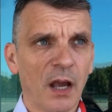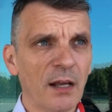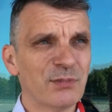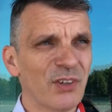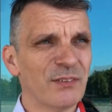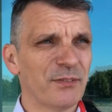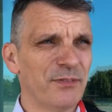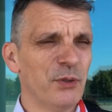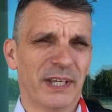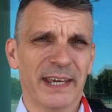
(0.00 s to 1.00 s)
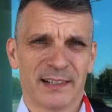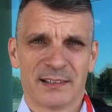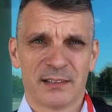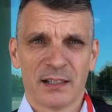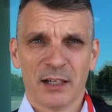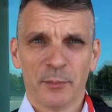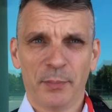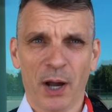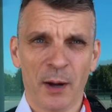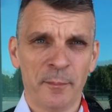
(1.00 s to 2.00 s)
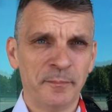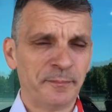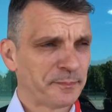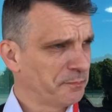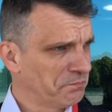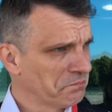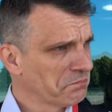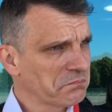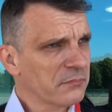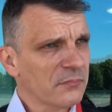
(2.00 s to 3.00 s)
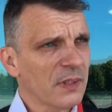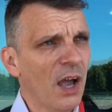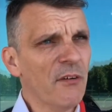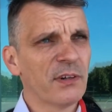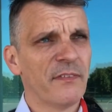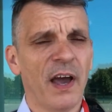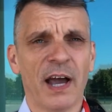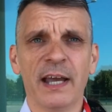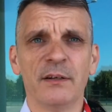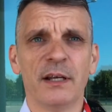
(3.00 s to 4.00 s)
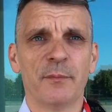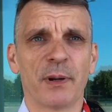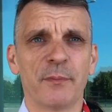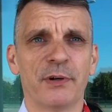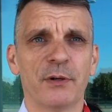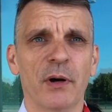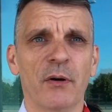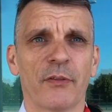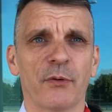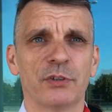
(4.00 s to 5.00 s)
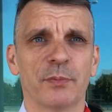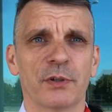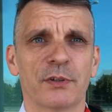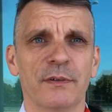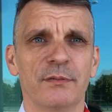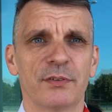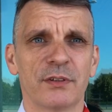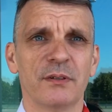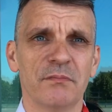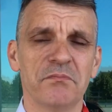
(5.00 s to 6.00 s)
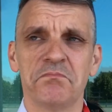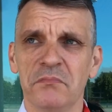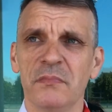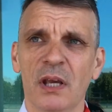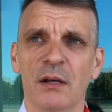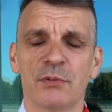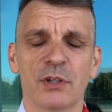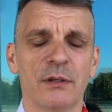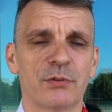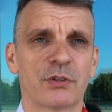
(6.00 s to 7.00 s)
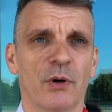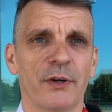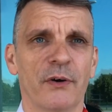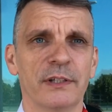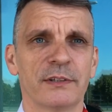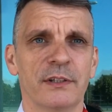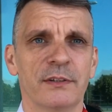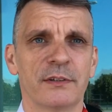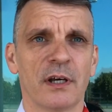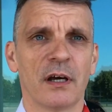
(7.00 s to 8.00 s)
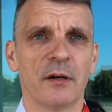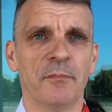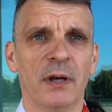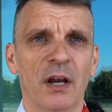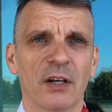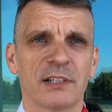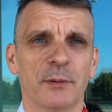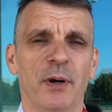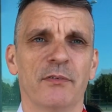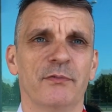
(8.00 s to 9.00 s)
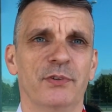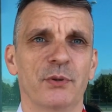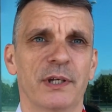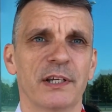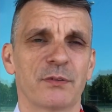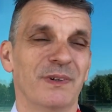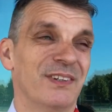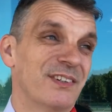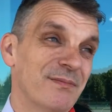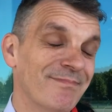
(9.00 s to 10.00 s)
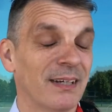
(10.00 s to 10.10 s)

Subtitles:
It was a few kicks, but other than that, it played pretty well. I thought, to be honest with you, it was quite nice, and I'd say apart from a few kicks, which